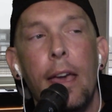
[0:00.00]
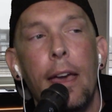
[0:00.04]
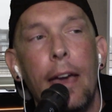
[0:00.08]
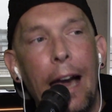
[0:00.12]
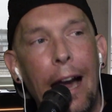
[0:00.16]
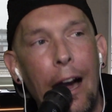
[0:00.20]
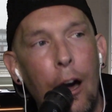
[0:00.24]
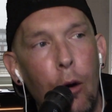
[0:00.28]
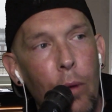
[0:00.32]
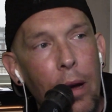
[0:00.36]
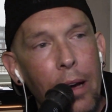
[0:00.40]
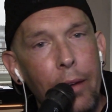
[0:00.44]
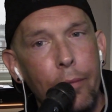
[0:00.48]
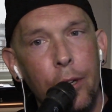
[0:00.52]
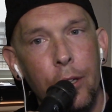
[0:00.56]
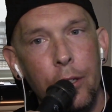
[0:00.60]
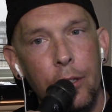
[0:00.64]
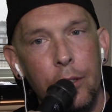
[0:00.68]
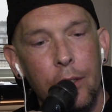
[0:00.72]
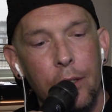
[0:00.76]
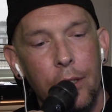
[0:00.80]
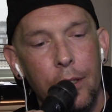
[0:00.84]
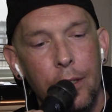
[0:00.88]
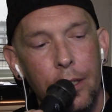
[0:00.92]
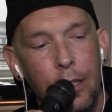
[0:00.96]

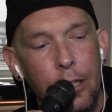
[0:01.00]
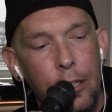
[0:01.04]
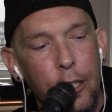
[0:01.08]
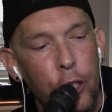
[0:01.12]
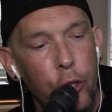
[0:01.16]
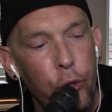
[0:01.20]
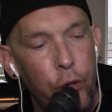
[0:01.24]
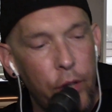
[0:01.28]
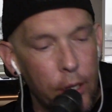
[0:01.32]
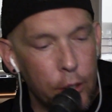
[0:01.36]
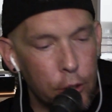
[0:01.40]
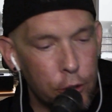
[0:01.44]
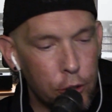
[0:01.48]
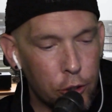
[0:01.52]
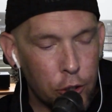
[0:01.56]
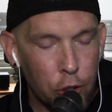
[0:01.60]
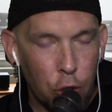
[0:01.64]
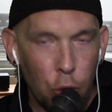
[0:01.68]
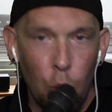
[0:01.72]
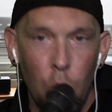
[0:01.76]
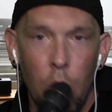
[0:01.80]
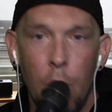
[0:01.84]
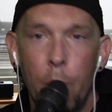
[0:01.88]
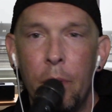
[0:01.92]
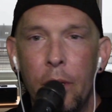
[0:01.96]
However, you can
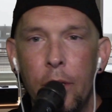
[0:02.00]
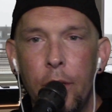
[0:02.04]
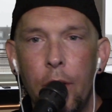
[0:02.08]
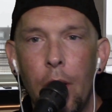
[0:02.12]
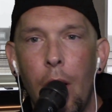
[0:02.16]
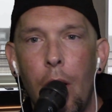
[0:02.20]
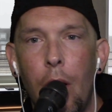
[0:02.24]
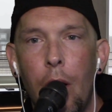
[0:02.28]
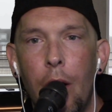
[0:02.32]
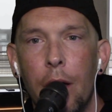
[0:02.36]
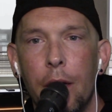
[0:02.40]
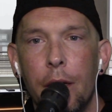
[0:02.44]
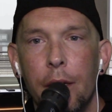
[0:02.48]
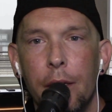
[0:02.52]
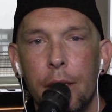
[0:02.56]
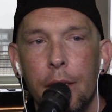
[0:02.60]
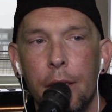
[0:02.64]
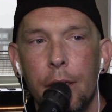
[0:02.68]
screw up a dog,